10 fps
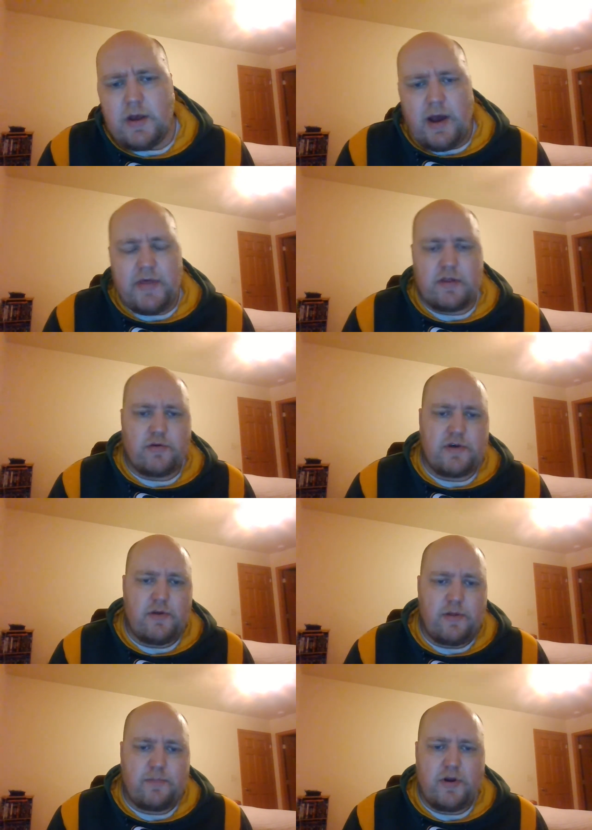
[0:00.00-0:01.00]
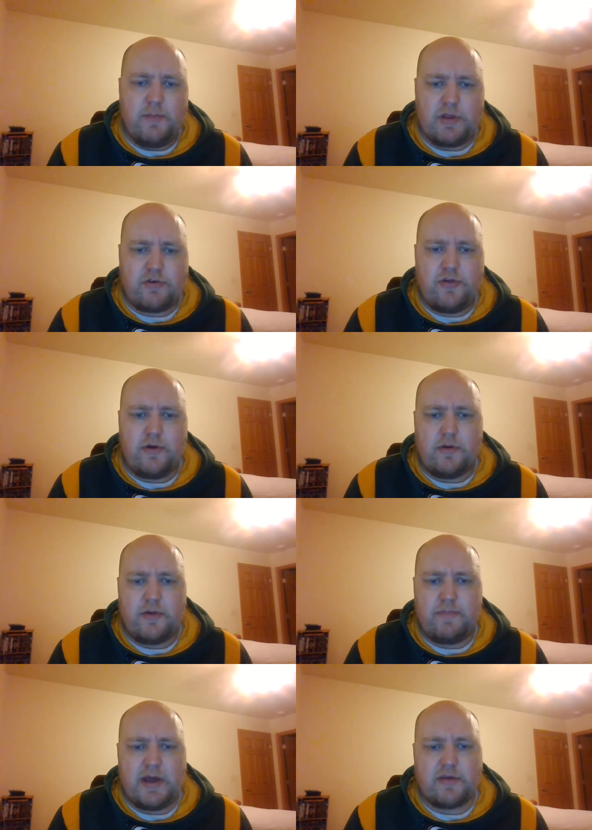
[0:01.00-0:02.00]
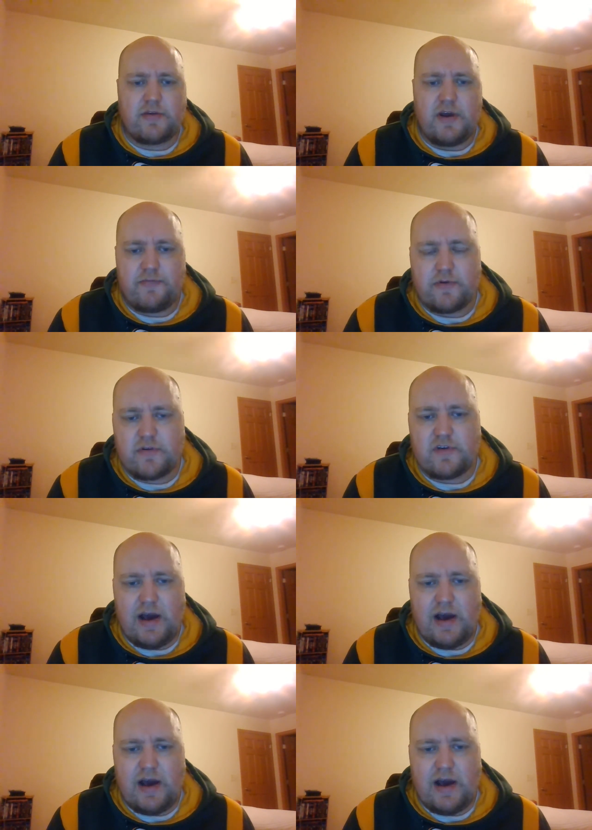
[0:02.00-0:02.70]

I think those are pretty much the biggest differences.